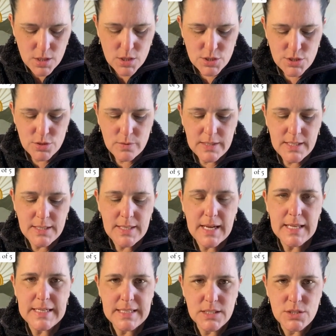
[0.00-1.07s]
So in
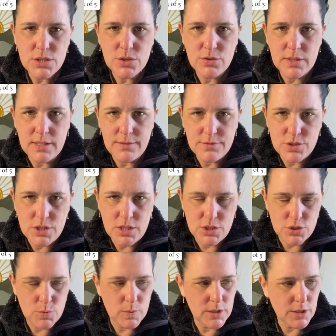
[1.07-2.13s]
that integrative
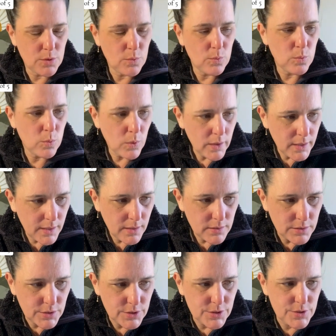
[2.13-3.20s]
change work, what I
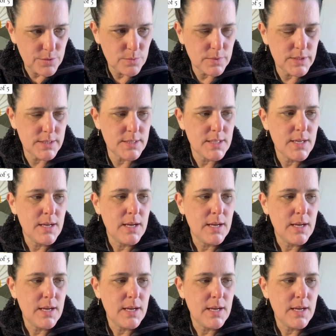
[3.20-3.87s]
learned was